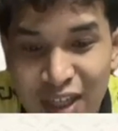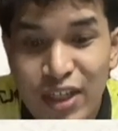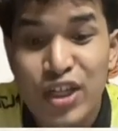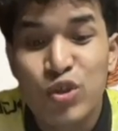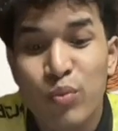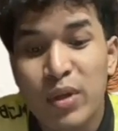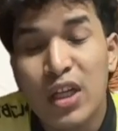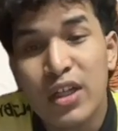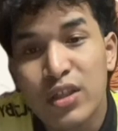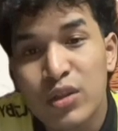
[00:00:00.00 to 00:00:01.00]
that should be
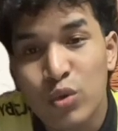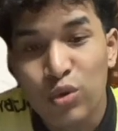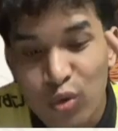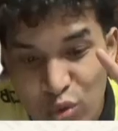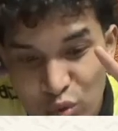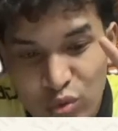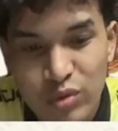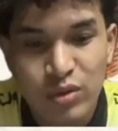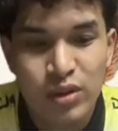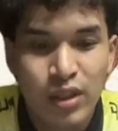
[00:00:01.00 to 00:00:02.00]
learned to
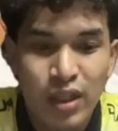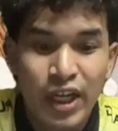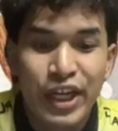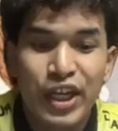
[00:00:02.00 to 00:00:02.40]
2,